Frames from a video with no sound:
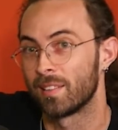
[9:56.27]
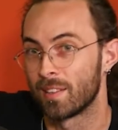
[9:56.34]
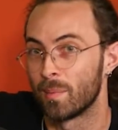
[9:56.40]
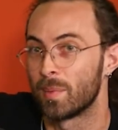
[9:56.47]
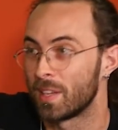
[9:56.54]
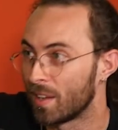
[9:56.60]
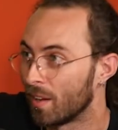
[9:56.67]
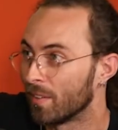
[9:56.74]

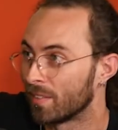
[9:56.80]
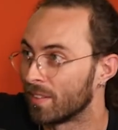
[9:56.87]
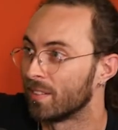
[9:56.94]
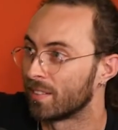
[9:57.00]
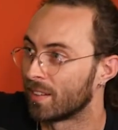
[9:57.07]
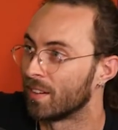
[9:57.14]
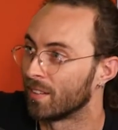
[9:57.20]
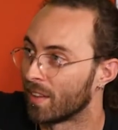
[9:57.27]
Somebody else
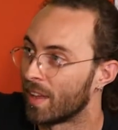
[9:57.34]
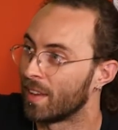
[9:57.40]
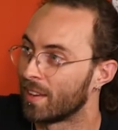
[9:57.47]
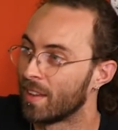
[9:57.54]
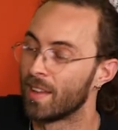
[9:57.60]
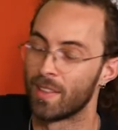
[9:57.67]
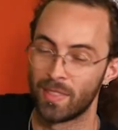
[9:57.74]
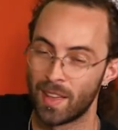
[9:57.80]
is gonna like
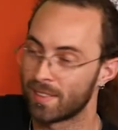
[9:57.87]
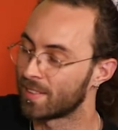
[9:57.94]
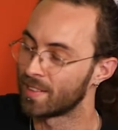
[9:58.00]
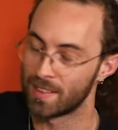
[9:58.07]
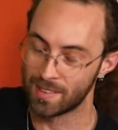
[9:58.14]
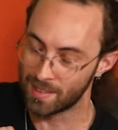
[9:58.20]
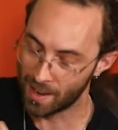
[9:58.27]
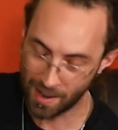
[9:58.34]
that's an
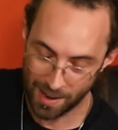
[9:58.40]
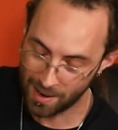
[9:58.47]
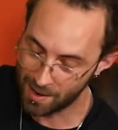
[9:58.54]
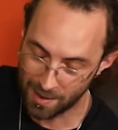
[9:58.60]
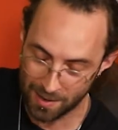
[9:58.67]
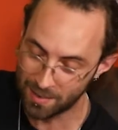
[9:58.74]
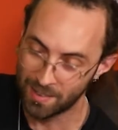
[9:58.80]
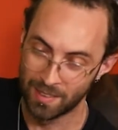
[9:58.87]

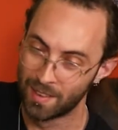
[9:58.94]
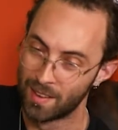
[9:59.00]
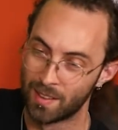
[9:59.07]
entire